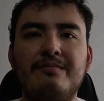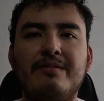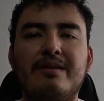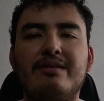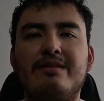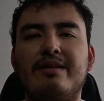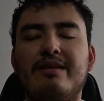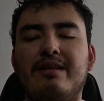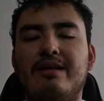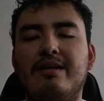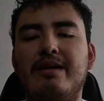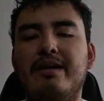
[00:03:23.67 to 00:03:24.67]
they said
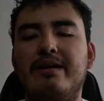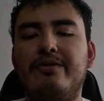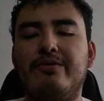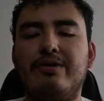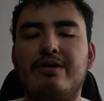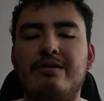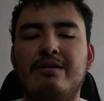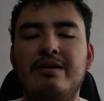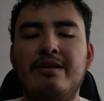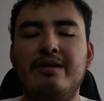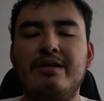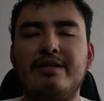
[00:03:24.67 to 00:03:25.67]
like, hey, you're
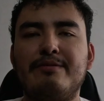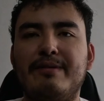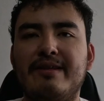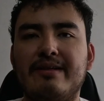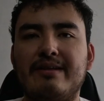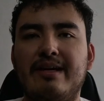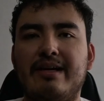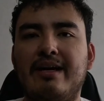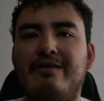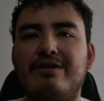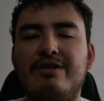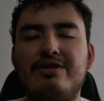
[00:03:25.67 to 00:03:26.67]
spending like
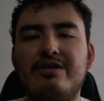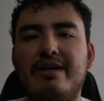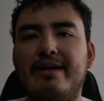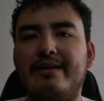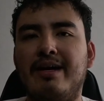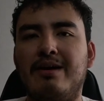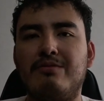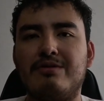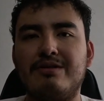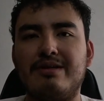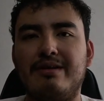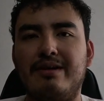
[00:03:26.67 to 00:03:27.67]
average 8
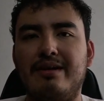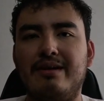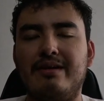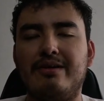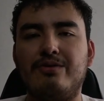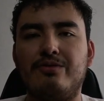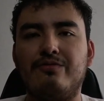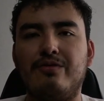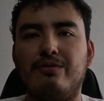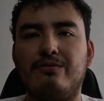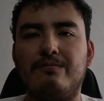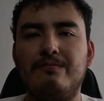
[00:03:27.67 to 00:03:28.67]
hours a day in your
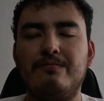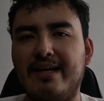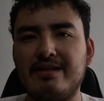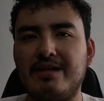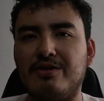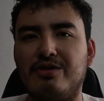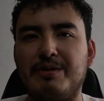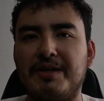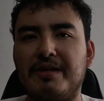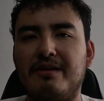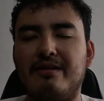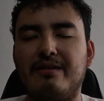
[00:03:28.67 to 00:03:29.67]
phone. That cannot be
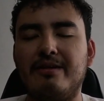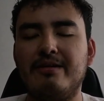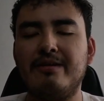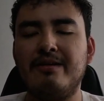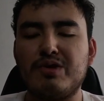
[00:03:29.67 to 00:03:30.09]
healthy.